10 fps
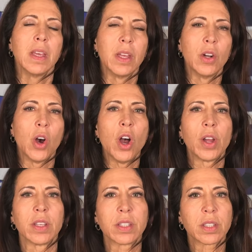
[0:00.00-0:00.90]
In
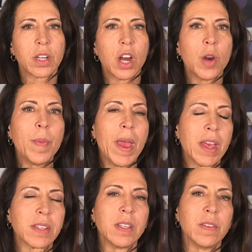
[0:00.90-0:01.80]
August, CARB
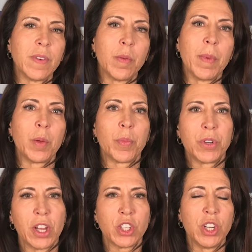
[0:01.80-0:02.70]
asked the Environmental
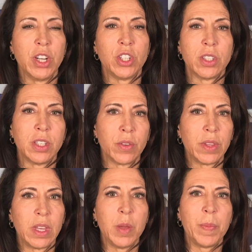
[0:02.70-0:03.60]
Protection Agency, or
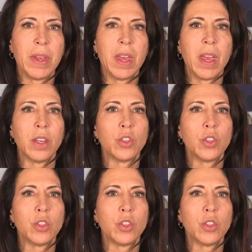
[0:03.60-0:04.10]
the EPA,